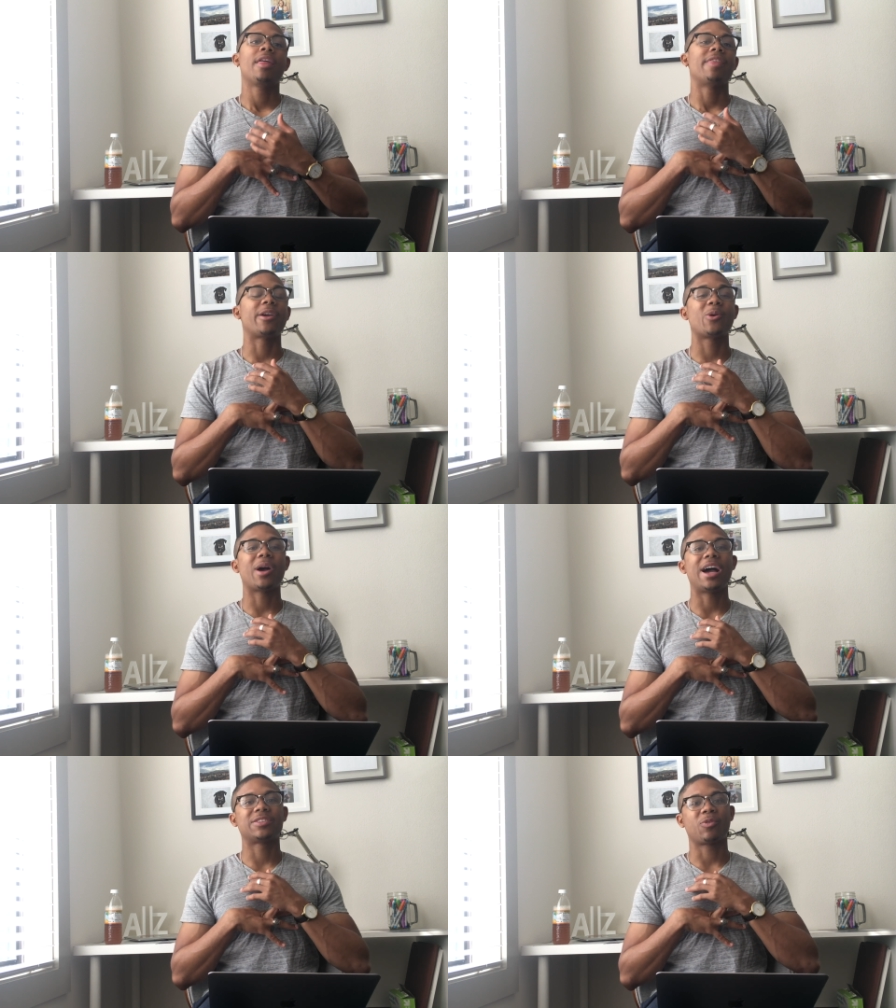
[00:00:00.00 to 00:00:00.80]
Thank you
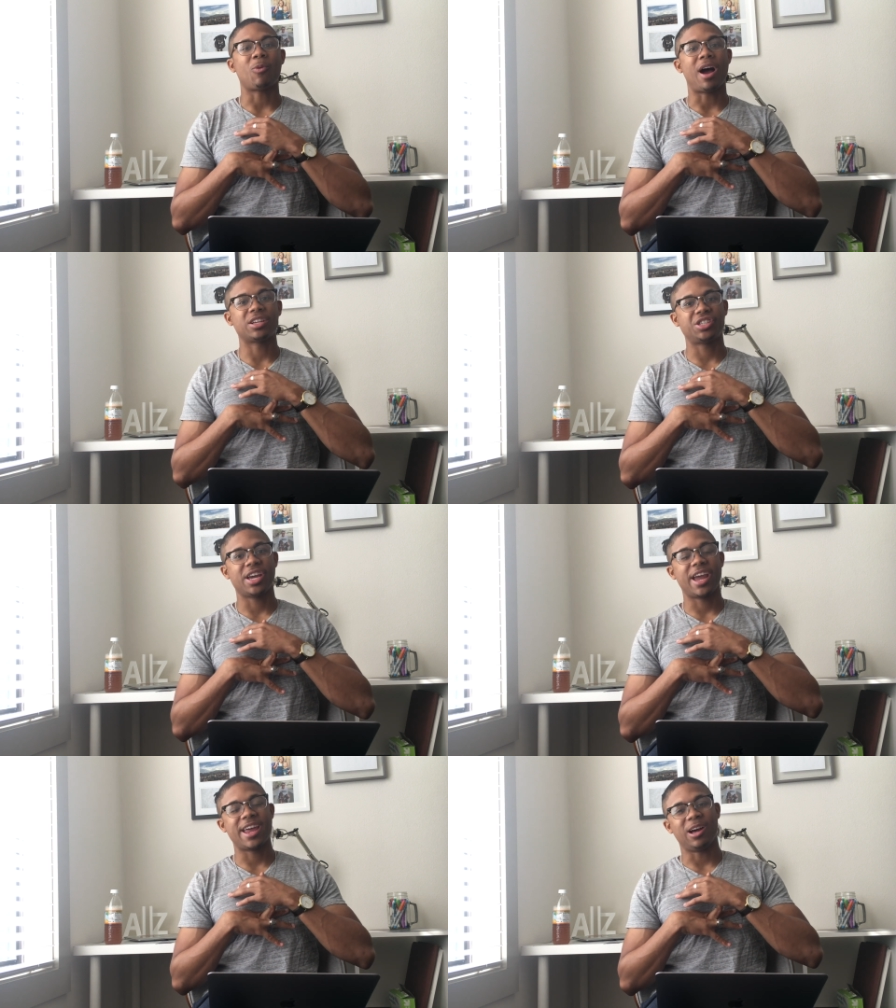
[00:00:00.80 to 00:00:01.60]
guys for
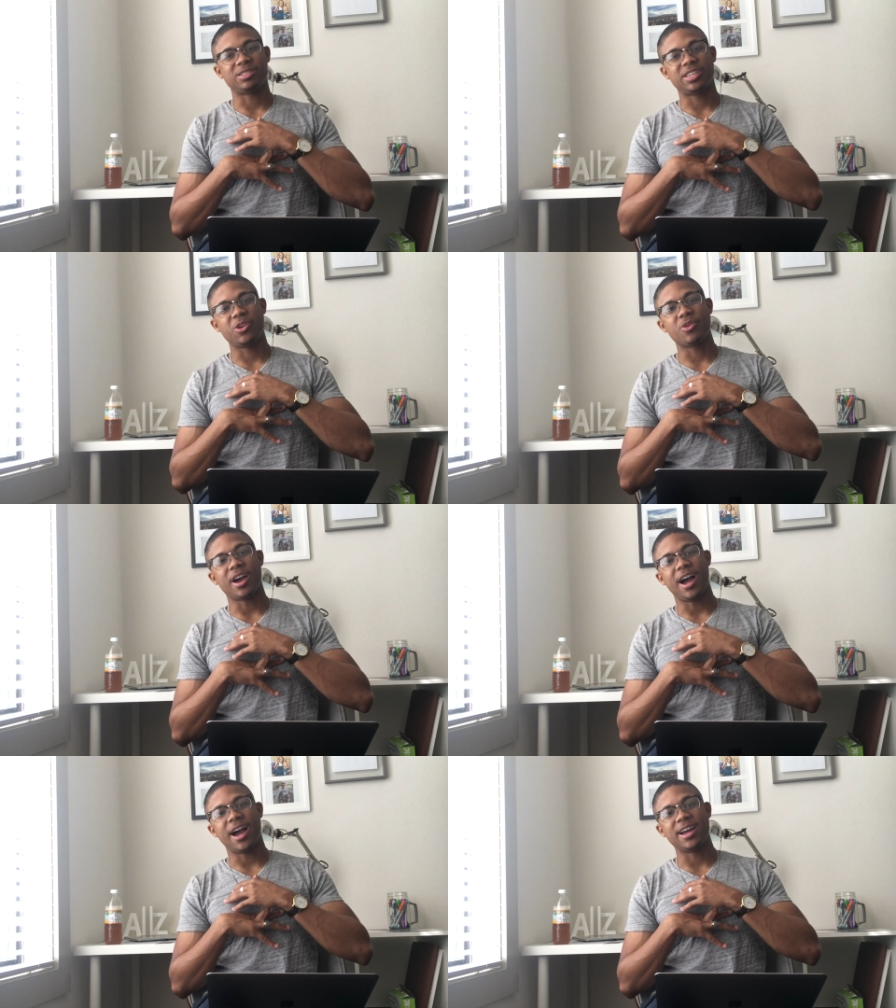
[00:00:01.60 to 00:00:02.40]
watching, and I'll see you
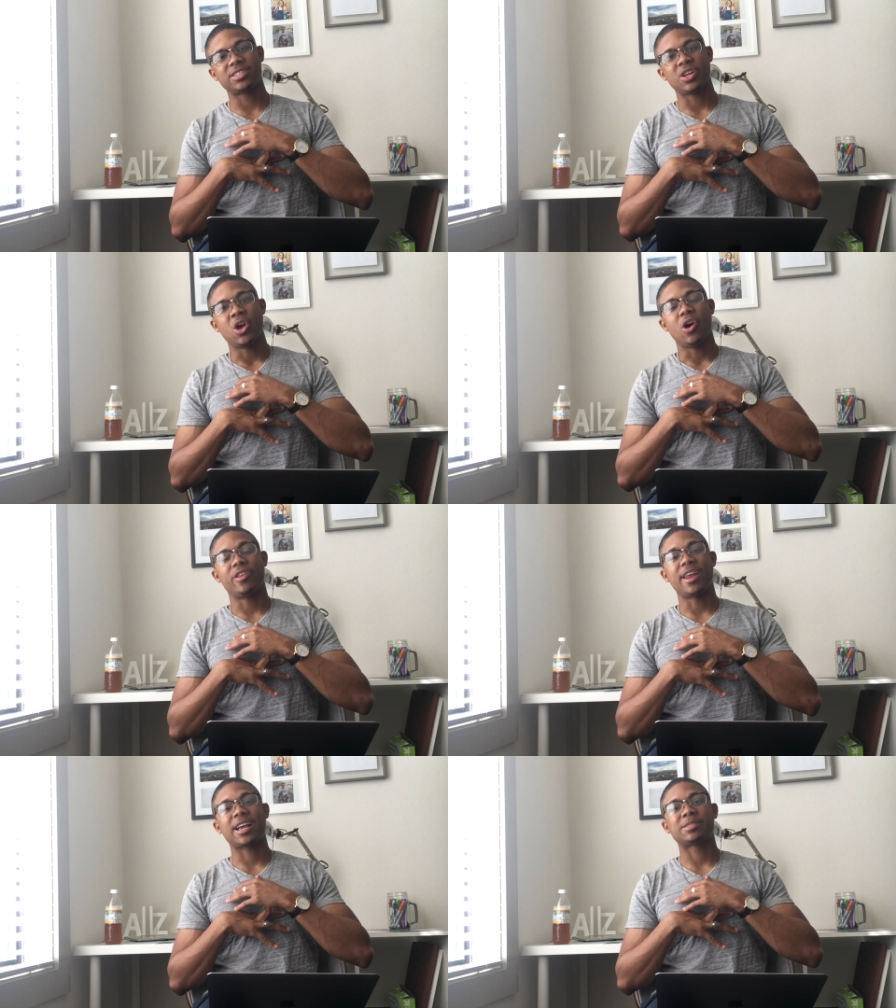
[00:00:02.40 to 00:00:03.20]
guys on the
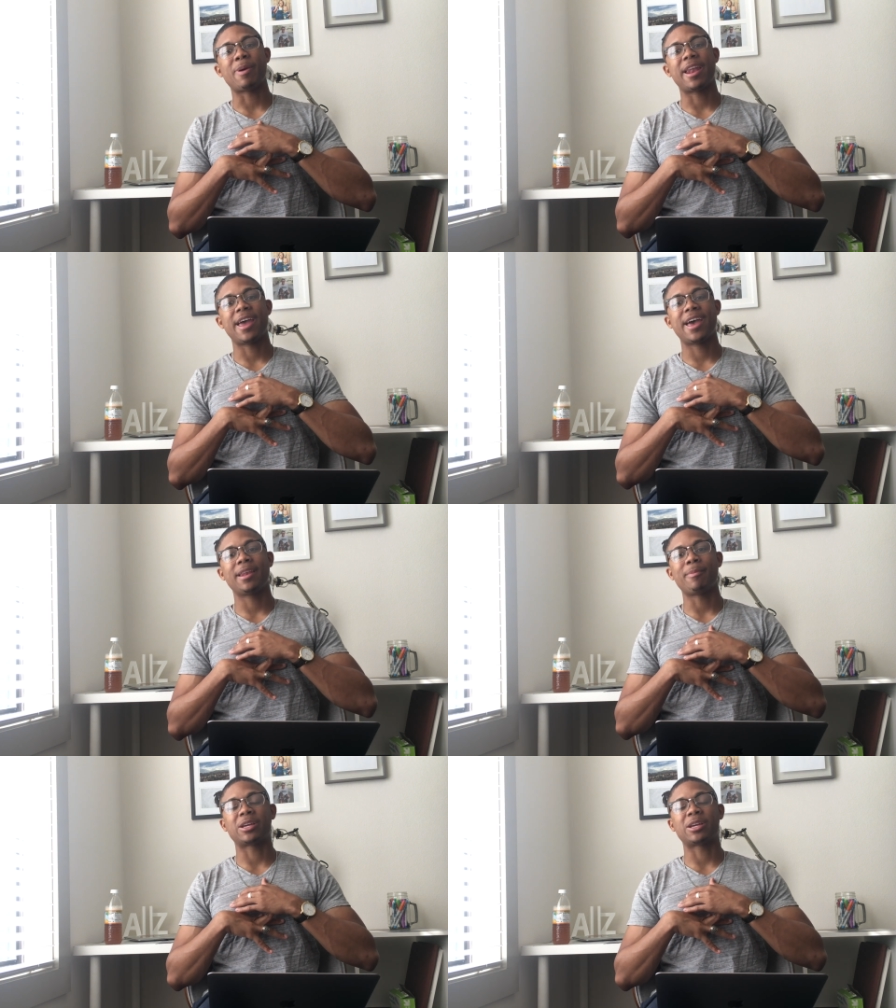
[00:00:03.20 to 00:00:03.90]
next MedHead.